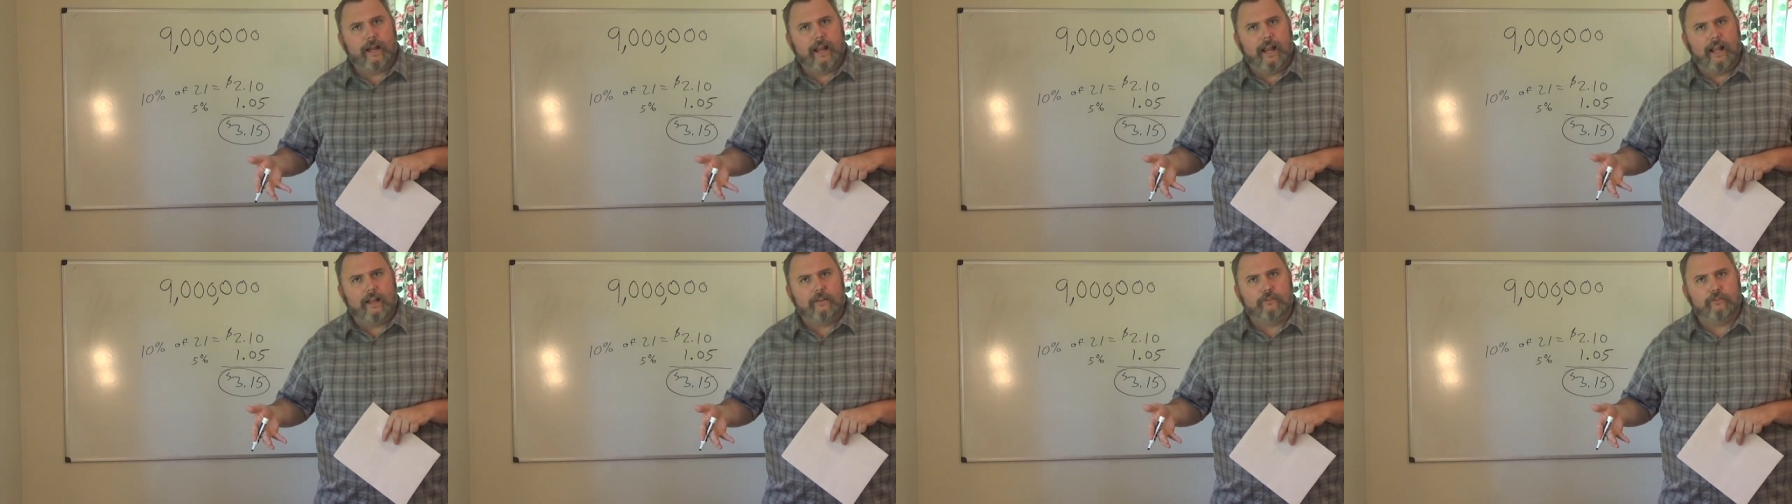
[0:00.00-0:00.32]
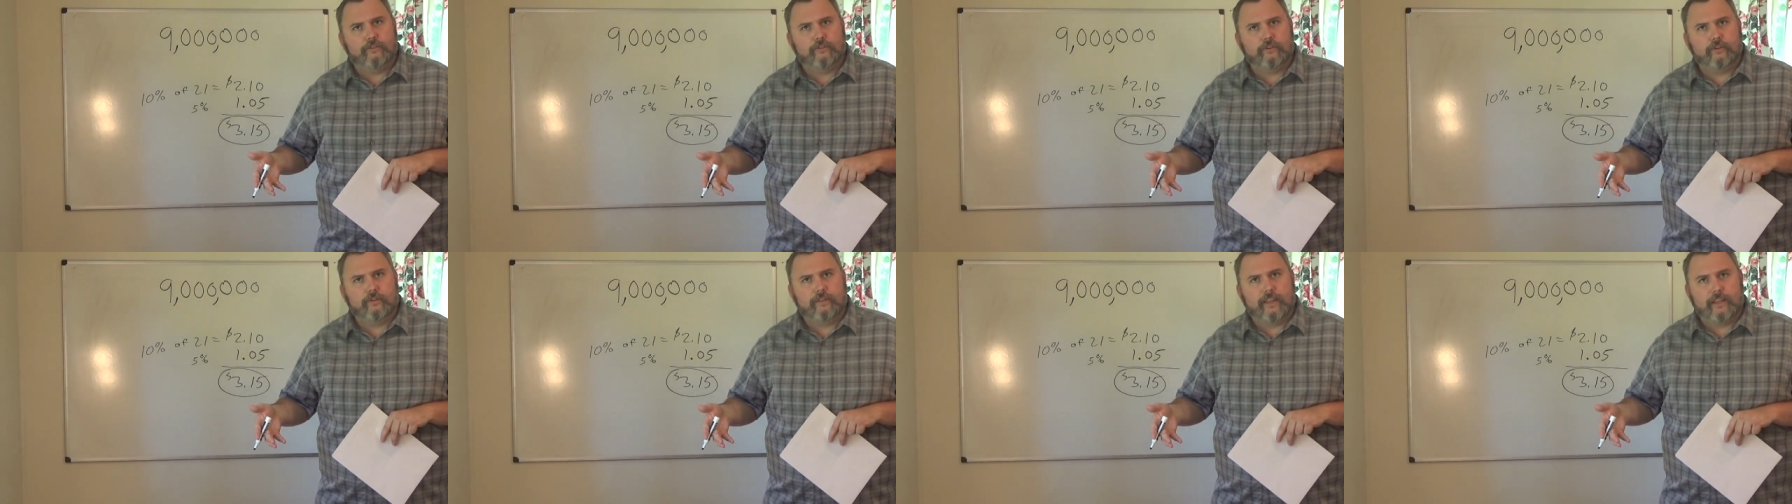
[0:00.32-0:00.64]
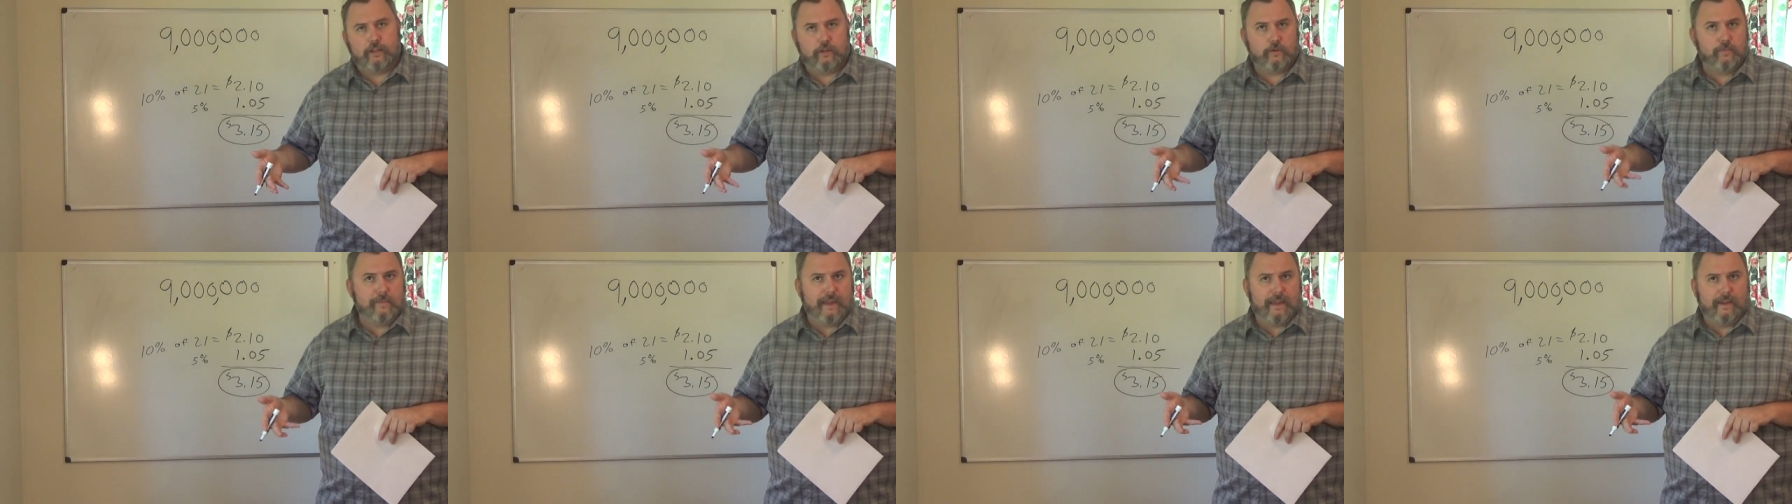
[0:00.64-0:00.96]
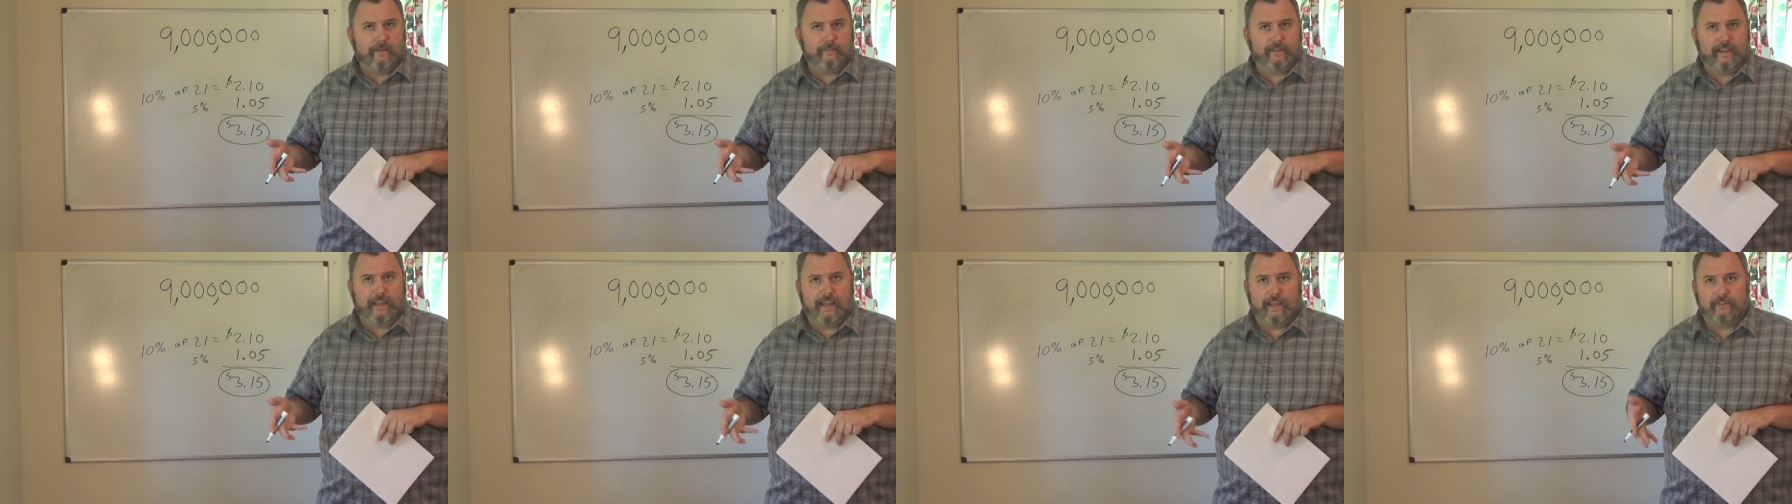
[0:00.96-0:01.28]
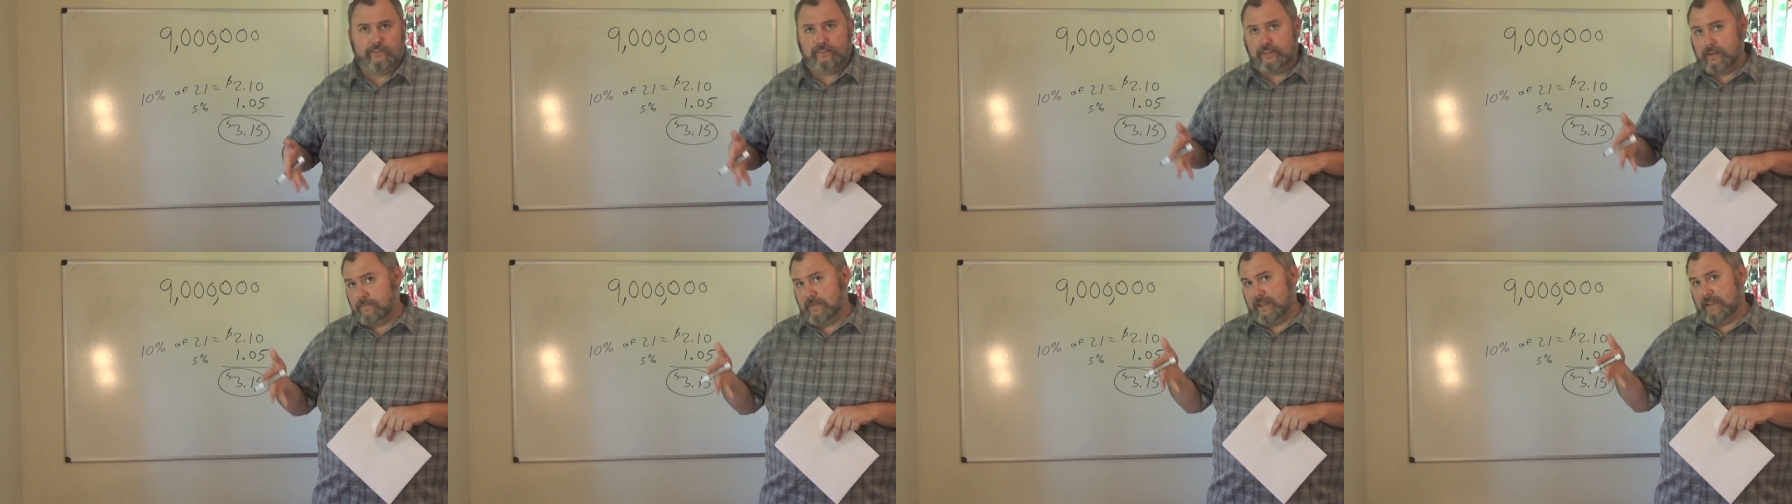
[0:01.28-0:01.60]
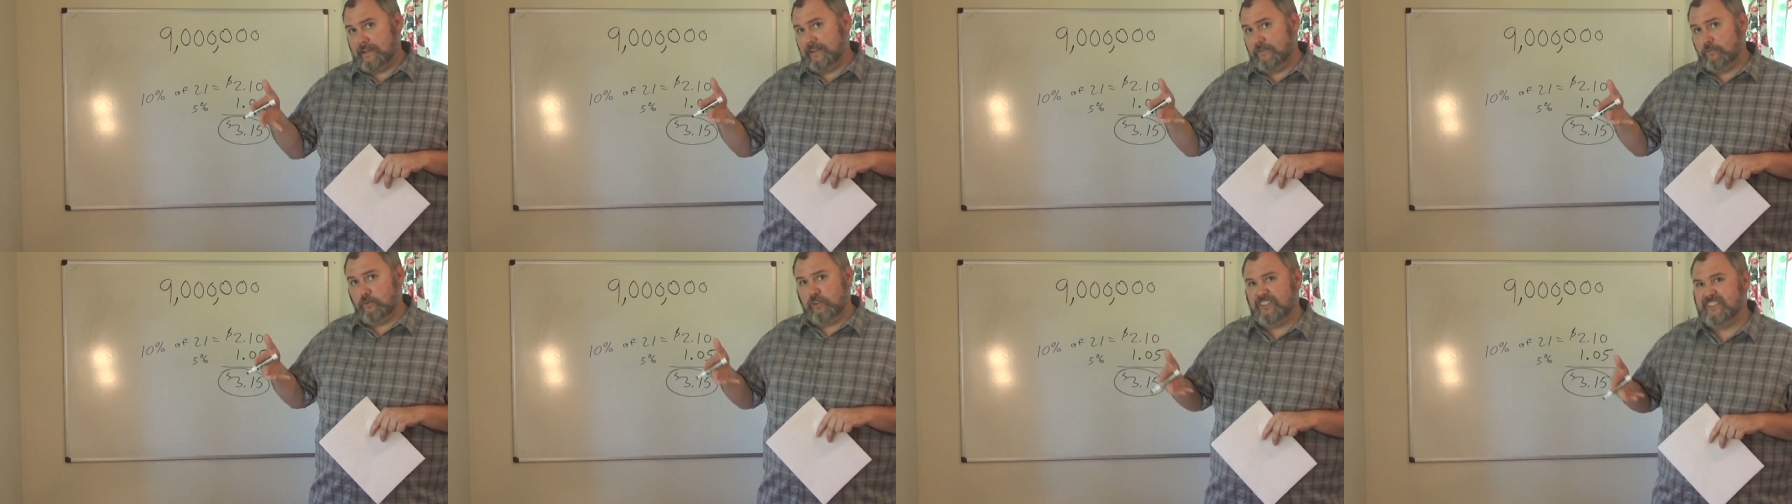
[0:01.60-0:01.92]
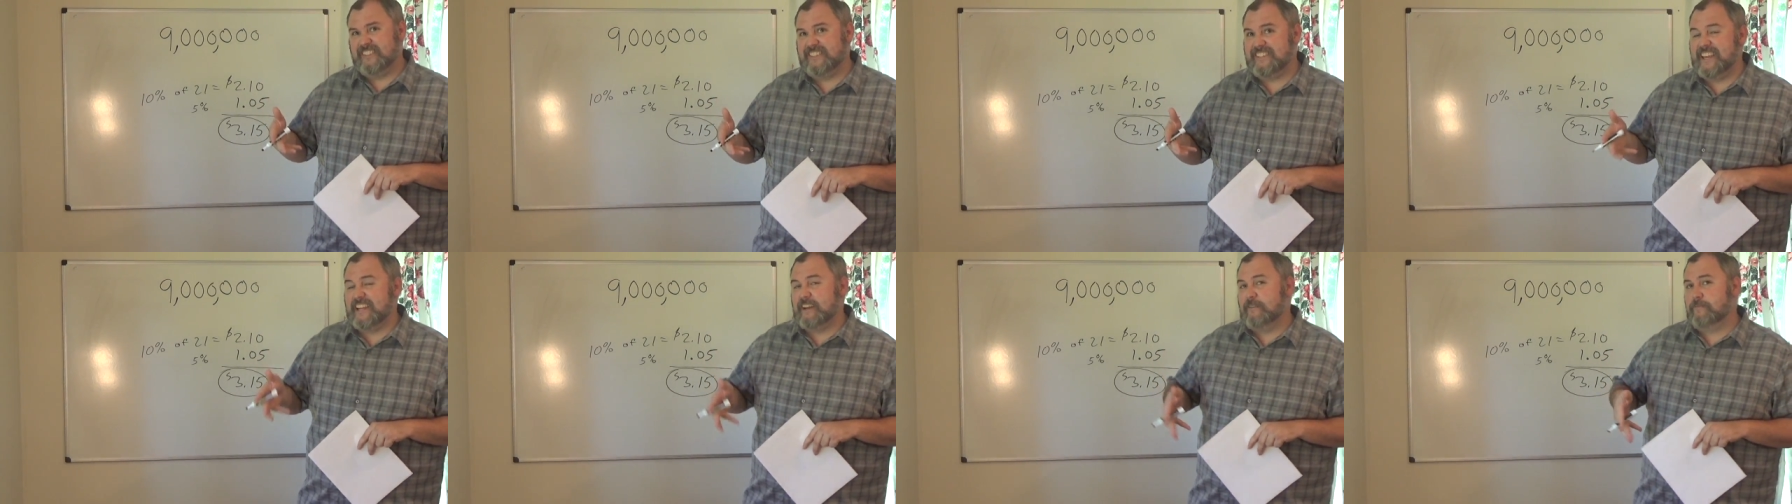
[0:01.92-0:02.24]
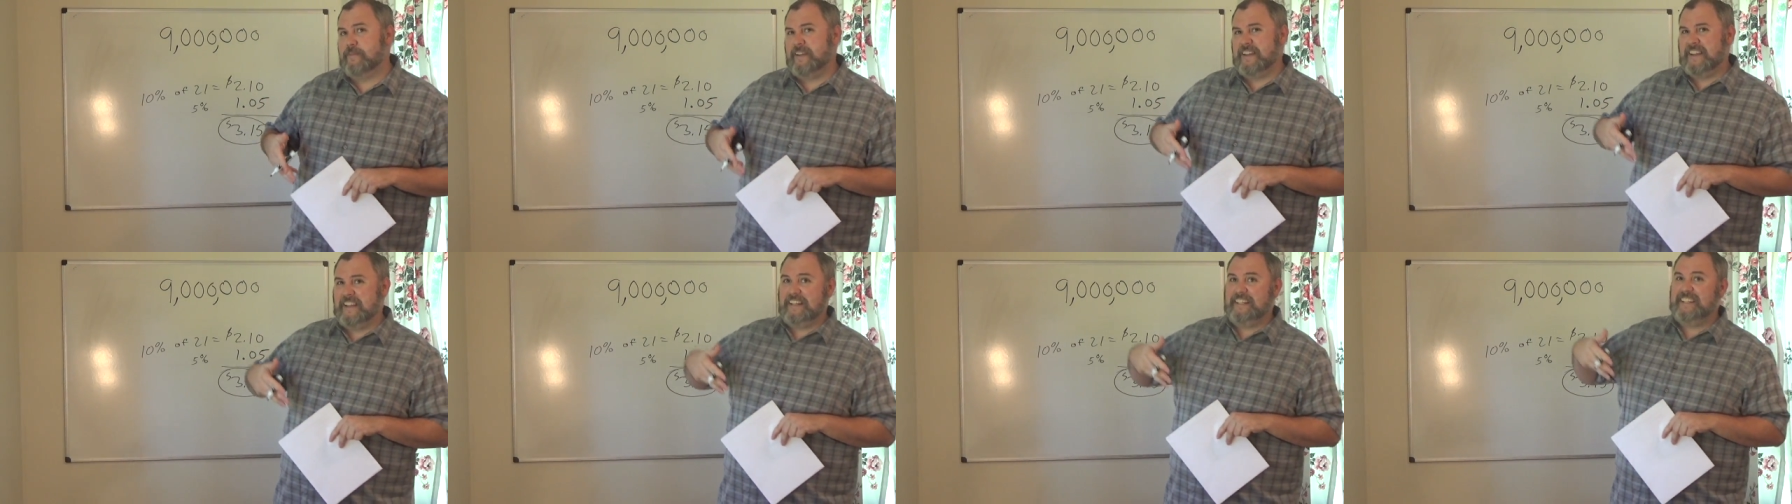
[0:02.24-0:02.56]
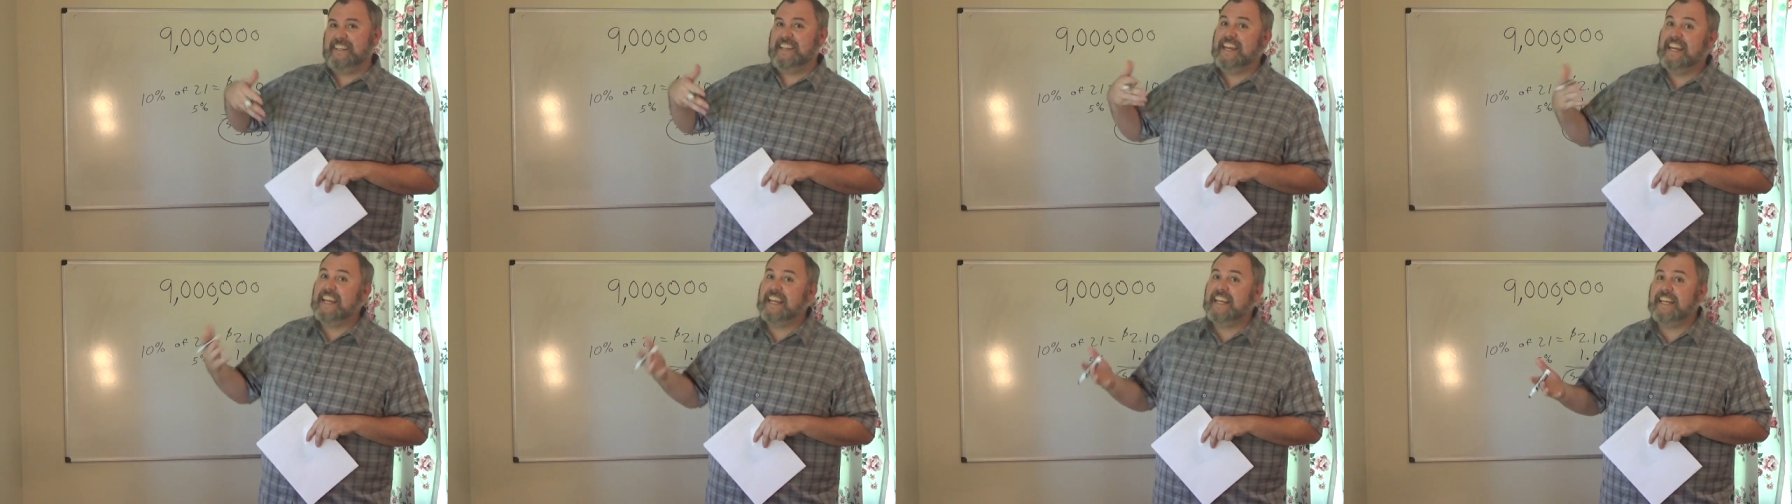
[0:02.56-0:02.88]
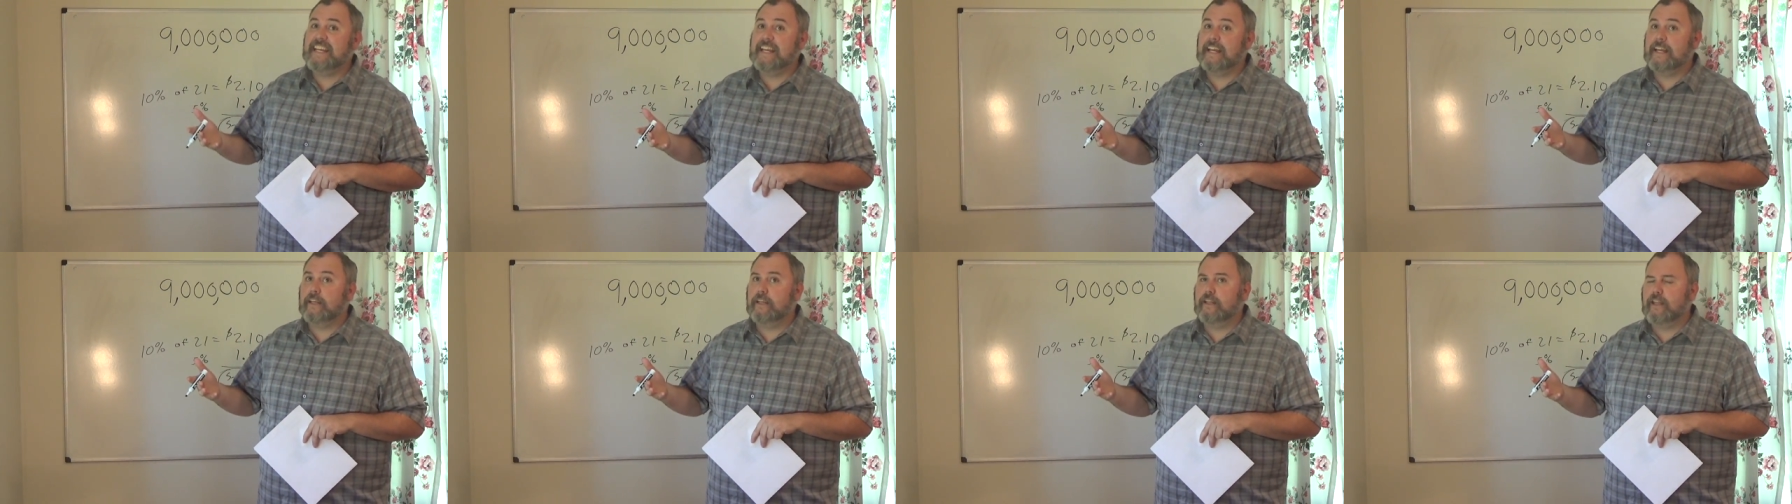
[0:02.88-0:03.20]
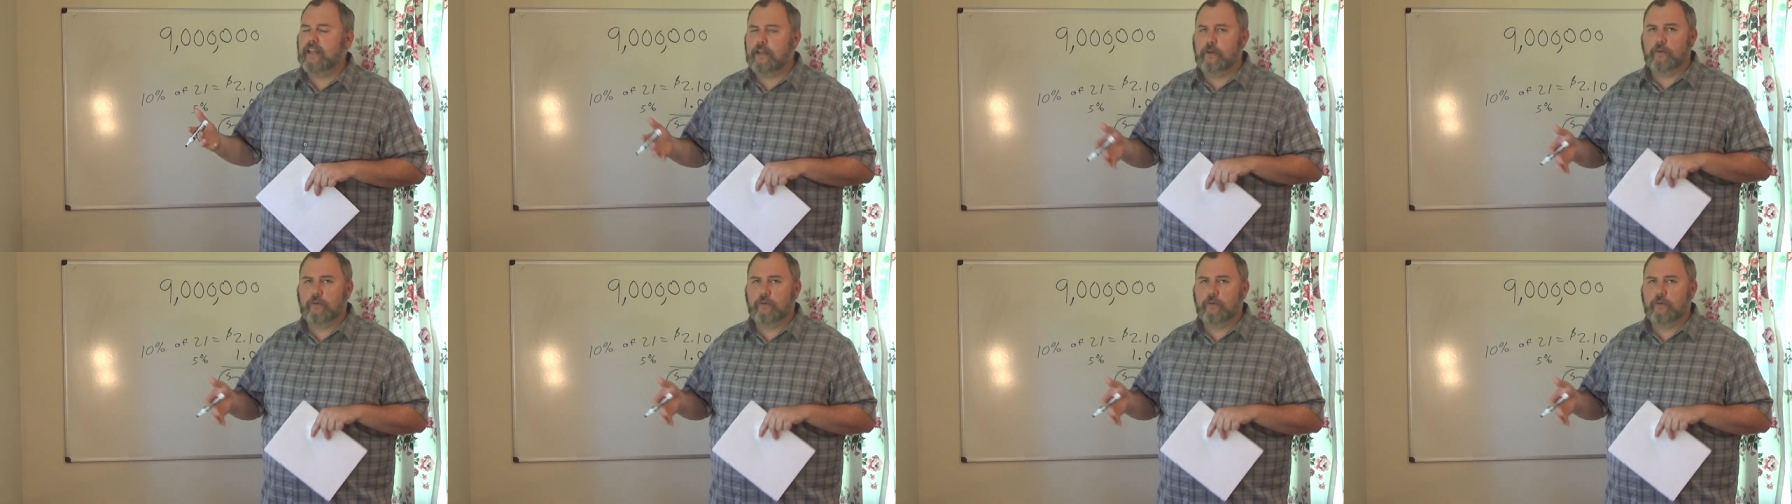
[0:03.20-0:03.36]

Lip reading: answer that you may have guessed, instead of being 10,